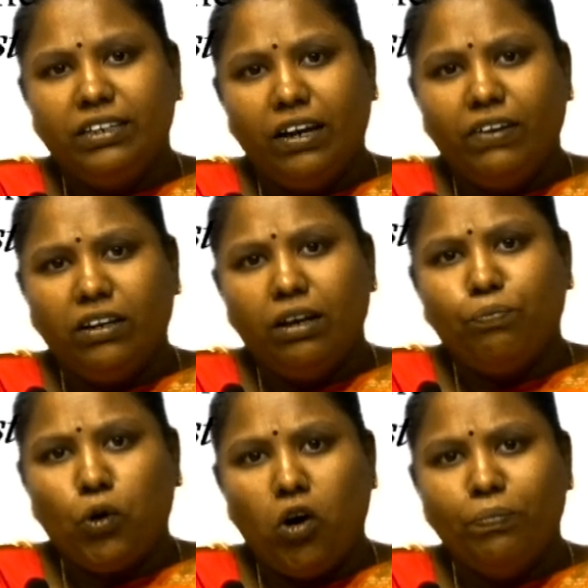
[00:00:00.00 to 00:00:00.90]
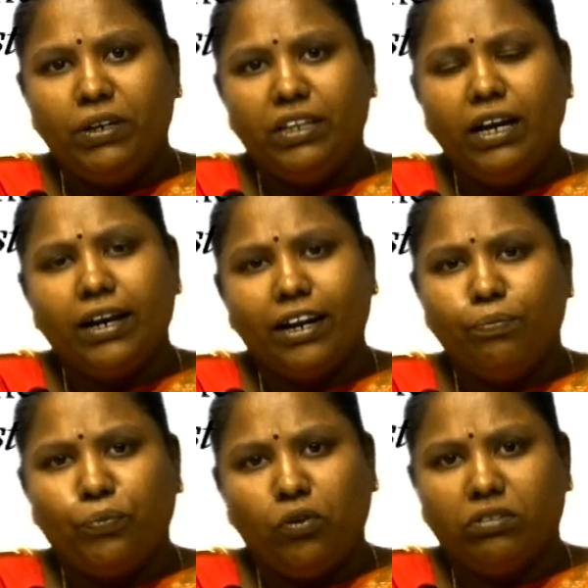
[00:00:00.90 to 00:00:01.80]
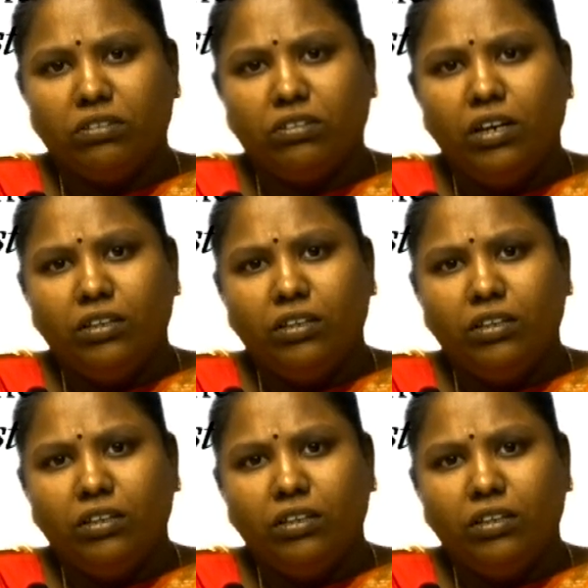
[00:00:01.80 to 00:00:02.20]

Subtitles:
never prompt the current process.